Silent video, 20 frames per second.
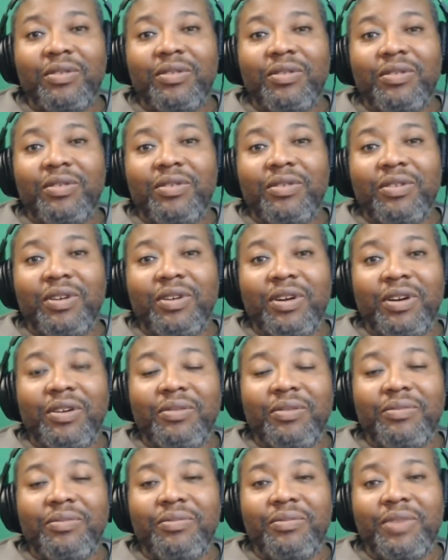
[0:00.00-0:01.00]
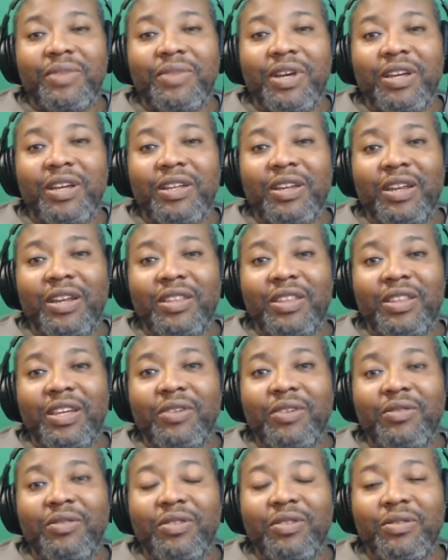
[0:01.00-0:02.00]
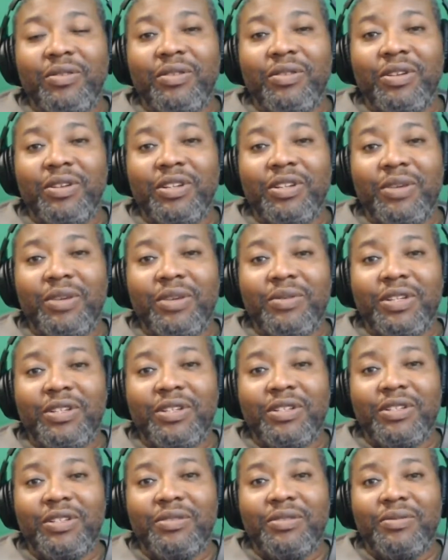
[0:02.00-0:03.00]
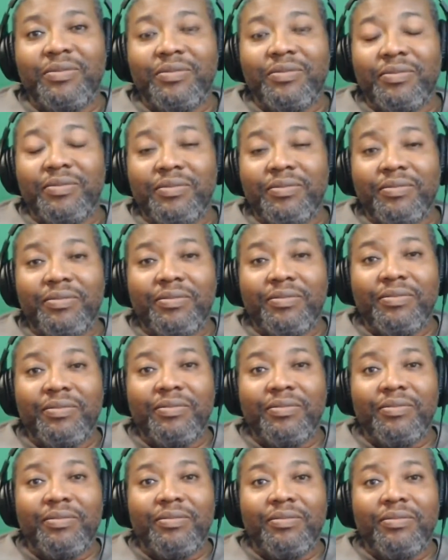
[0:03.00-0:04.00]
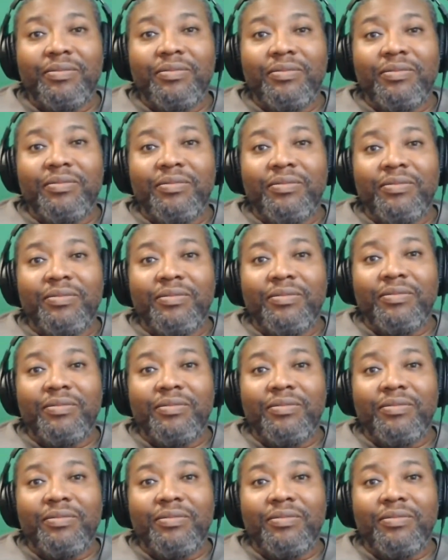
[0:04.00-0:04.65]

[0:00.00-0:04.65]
um, and I think he'll do a good job with this. Sure. So I've